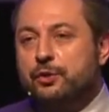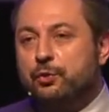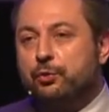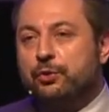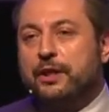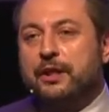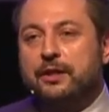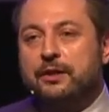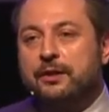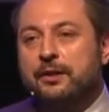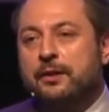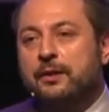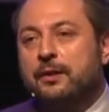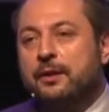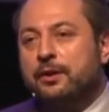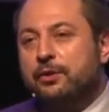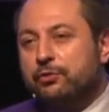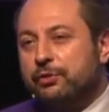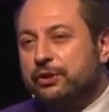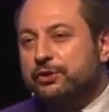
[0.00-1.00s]
unique
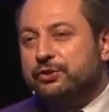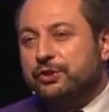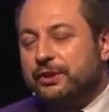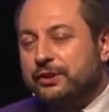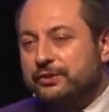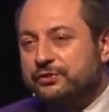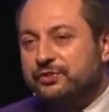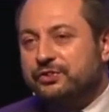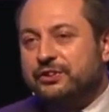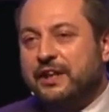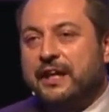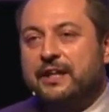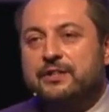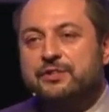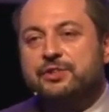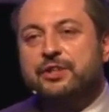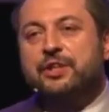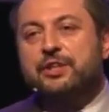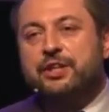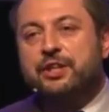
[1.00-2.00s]
Christian
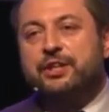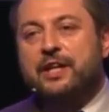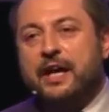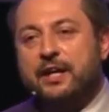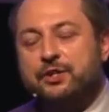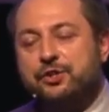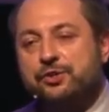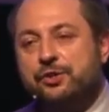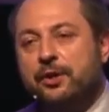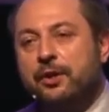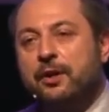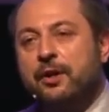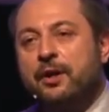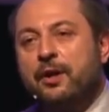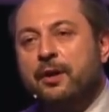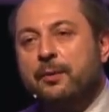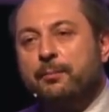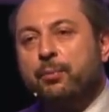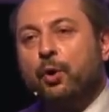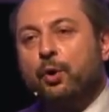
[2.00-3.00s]
stance in the Dutch
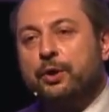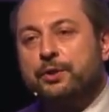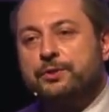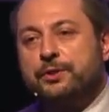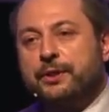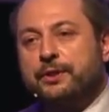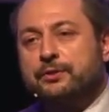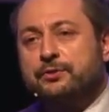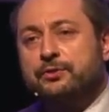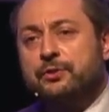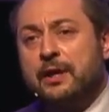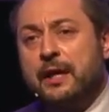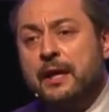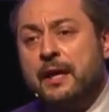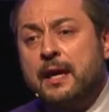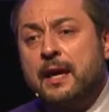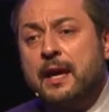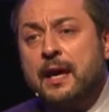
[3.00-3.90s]
politics.